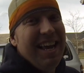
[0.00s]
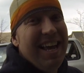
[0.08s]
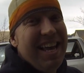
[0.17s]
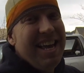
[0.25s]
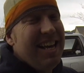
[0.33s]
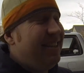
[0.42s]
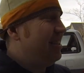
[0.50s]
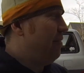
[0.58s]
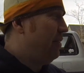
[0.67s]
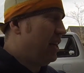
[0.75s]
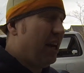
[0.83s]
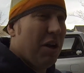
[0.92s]
is
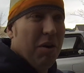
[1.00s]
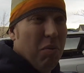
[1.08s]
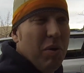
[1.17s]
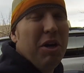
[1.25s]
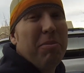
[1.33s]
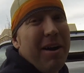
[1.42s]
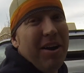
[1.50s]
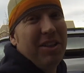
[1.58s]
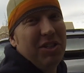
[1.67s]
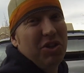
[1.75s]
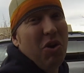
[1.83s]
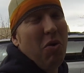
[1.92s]
if you got a wheel bearing
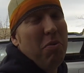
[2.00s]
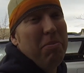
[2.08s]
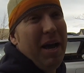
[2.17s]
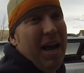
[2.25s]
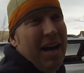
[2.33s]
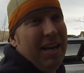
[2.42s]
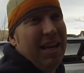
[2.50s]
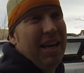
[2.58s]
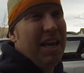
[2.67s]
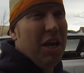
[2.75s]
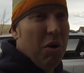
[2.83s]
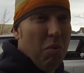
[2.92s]
that's going bad,
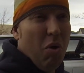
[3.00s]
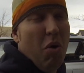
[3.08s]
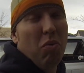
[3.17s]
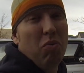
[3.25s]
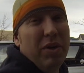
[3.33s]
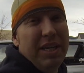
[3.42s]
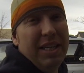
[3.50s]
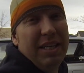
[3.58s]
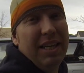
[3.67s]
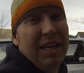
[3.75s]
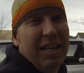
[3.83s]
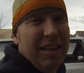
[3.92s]
it won't
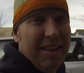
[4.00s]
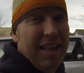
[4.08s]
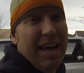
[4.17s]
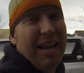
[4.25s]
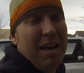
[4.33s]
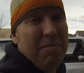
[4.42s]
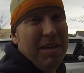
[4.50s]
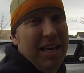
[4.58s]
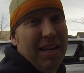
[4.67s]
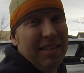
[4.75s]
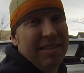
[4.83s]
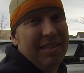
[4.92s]
read that
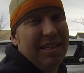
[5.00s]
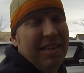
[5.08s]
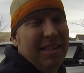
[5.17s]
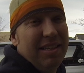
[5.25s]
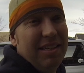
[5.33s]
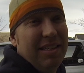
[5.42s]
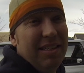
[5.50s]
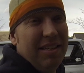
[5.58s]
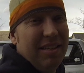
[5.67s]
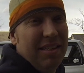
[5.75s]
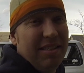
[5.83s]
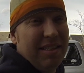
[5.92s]
ABS
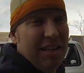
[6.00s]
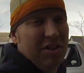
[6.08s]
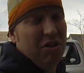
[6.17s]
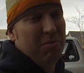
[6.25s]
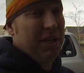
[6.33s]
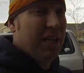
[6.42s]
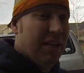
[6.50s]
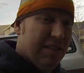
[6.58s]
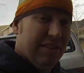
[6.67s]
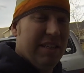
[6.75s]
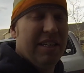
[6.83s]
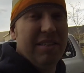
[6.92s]
sensor
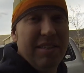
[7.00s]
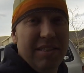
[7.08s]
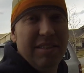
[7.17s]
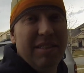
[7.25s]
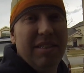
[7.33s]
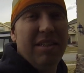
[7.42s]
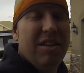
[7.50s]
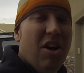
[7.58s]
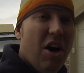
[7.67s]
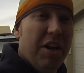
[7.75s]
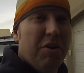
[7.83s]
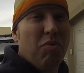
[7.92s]
because it's
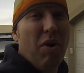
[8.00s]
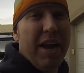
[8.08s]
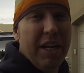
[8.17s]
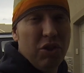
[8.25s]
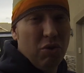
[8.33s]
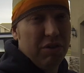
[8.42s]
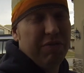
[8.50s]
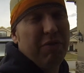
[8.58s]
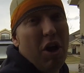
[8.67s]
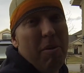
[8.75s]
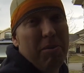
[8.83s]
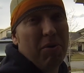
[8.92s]
not in range, or it's
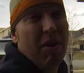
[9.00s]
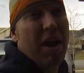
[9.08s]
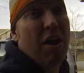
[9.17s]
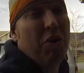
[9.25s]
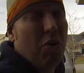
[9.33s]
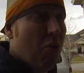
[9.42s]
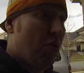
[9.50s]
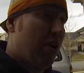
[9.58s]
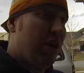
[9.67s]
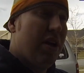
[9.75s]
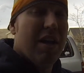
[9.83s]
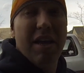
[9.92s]
flopping around, or
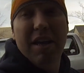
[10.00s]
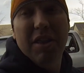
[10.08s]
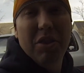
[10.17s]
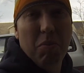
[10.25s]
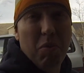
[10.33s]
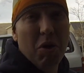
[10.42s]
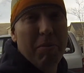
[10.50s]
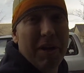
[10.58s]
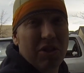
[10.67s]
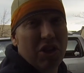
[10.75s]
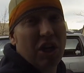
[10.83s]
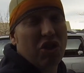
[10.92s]
the wheel
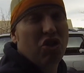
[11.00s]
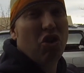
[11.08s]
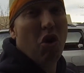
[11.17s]
bearing's got so